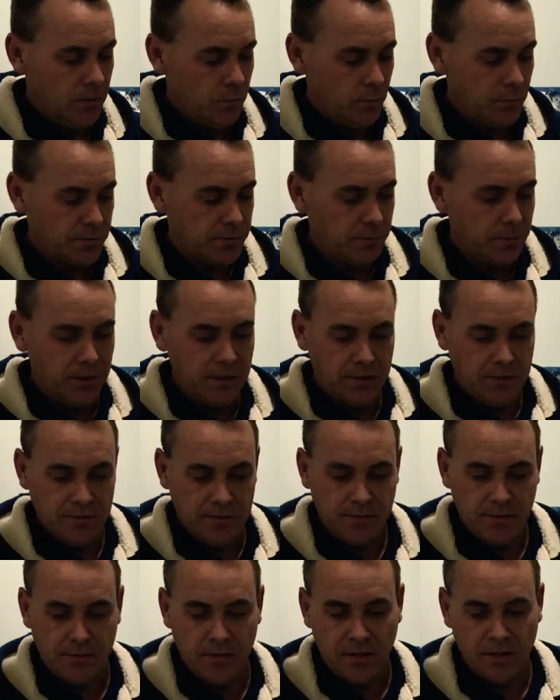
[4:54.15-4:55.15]
Which
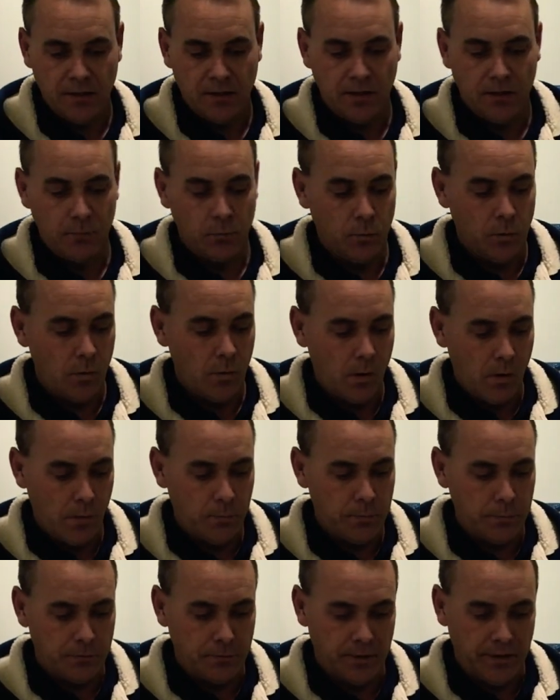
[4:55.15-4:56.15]
means that it will
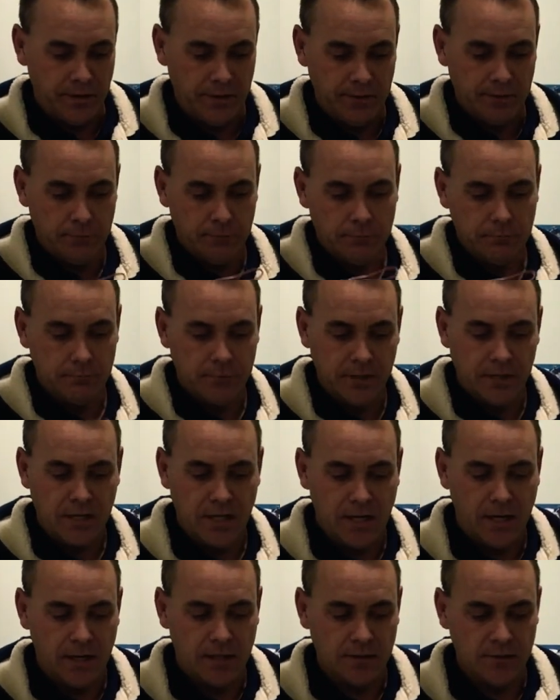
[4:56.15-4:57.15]
operate
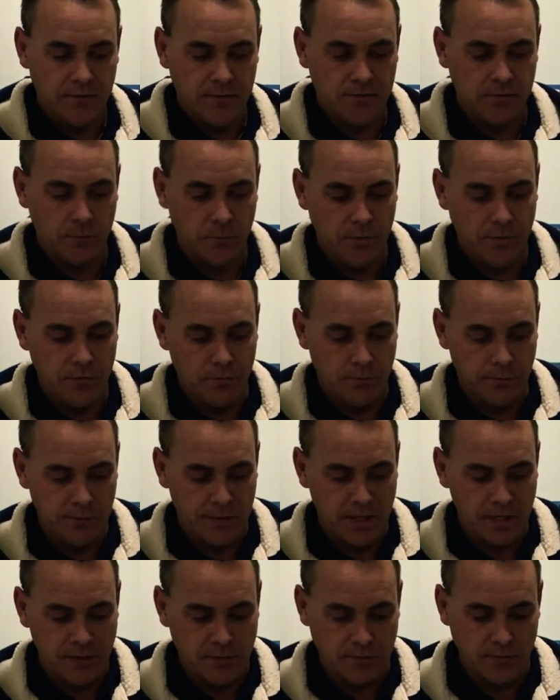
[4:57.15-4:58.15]
regardless with or
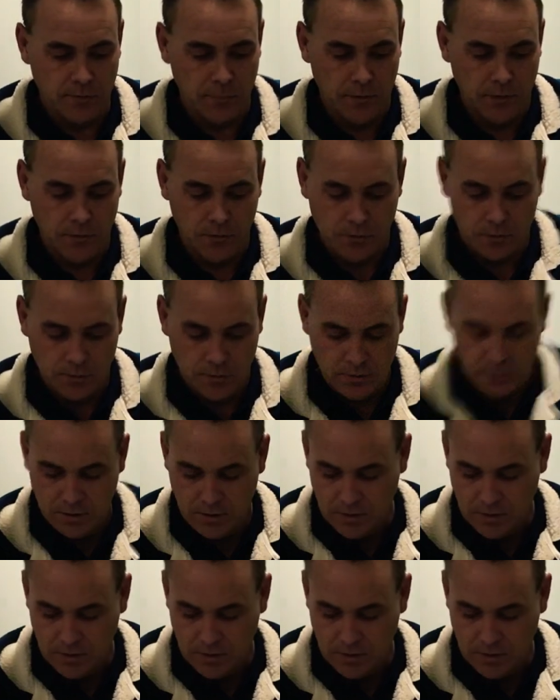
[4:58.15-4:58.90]
without a switch.